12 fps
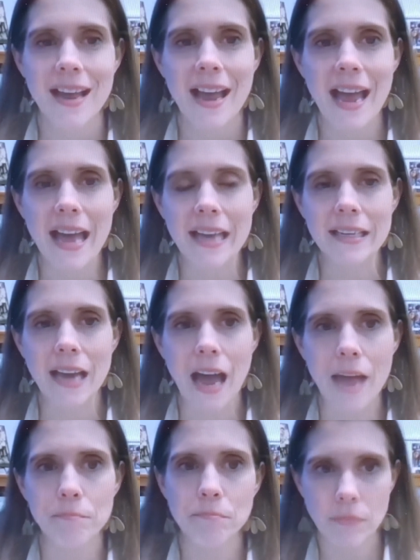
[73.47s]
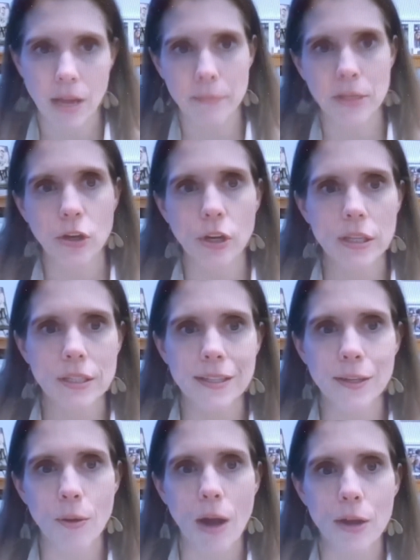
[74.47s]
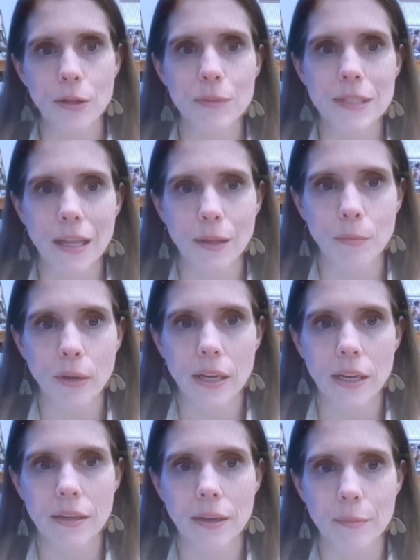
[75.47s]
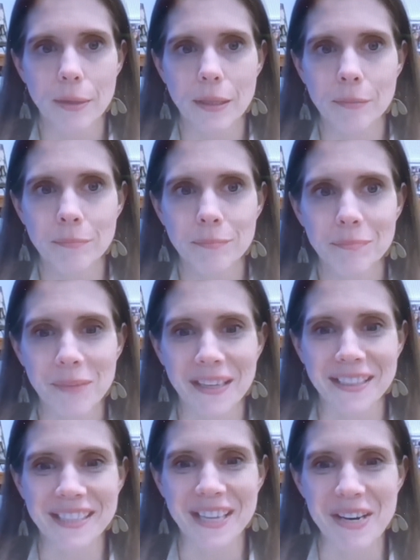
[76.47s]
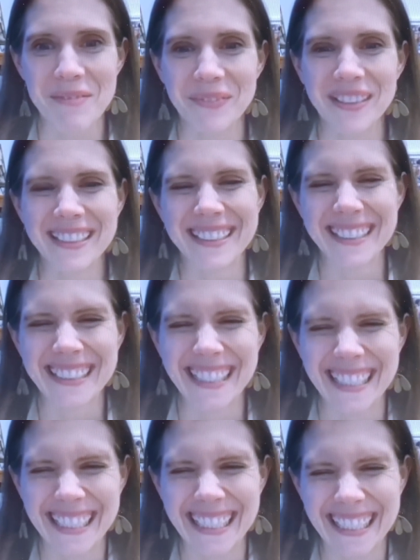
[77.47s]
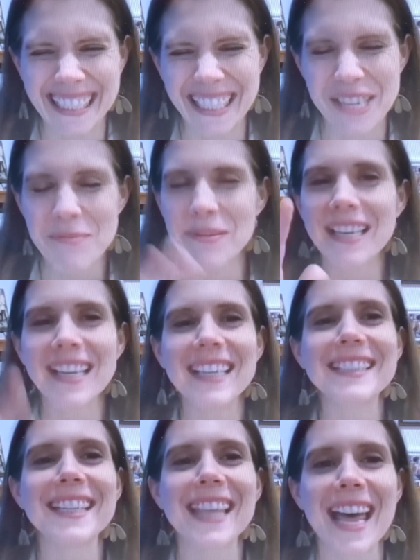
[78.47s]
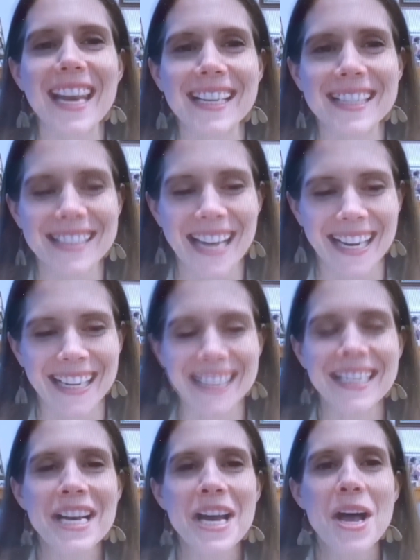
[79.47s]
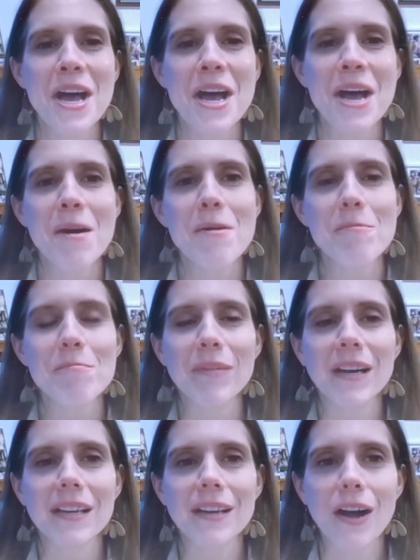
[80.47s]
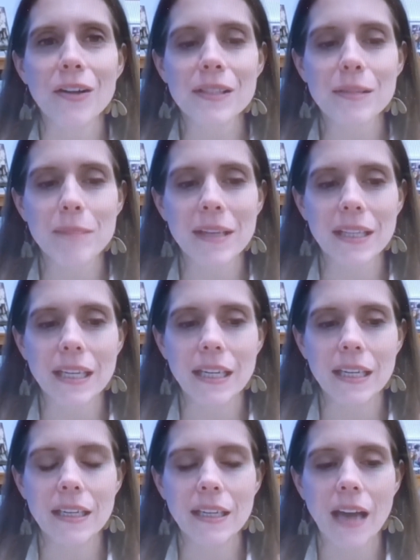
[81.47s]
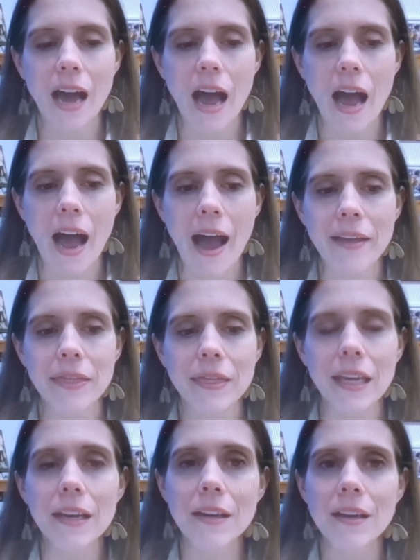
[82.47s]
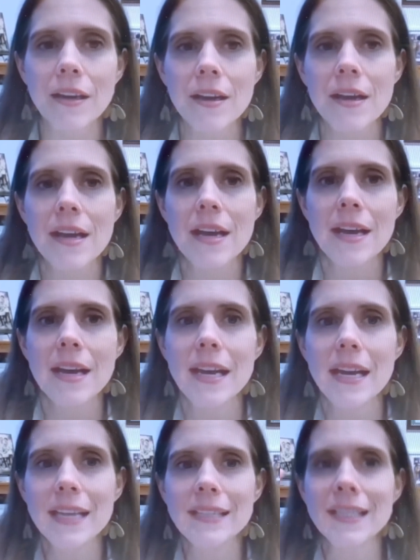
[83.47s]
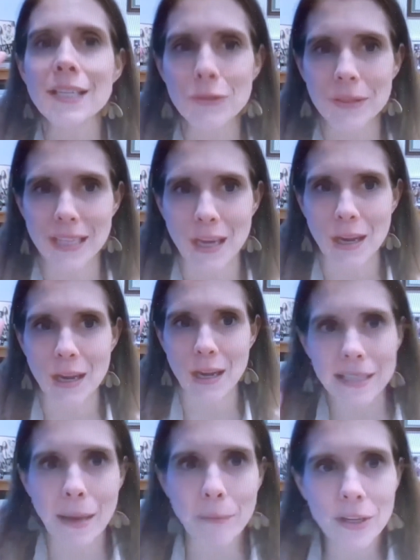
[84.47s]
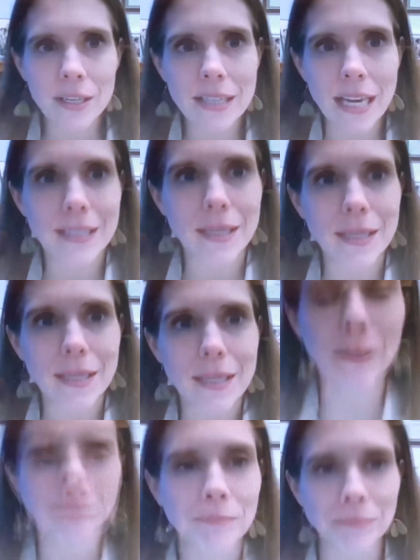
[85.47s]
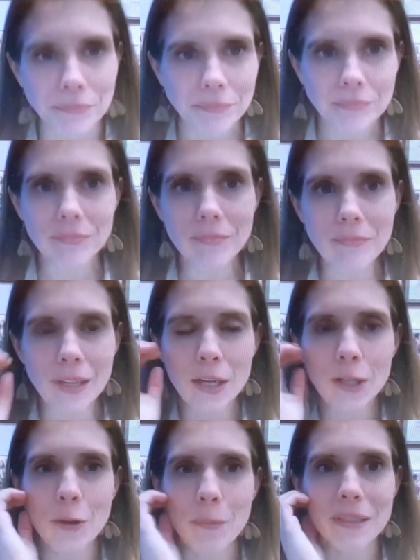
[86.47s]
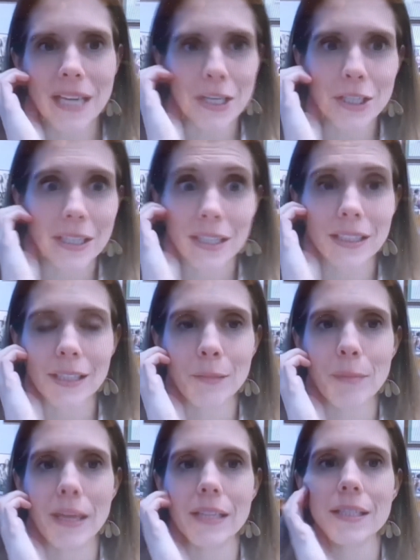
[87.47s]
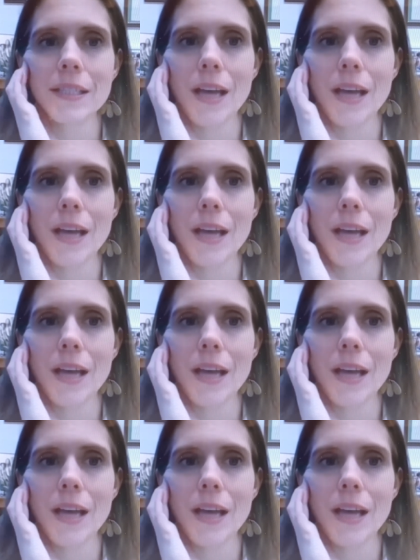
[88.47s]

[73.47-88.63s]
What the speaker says: and I'm curious to know how you celebrated, Nabil. But we'll get to that in a second. But ultimately, I think it's interesting because I'm going to say something, potentially a little bit,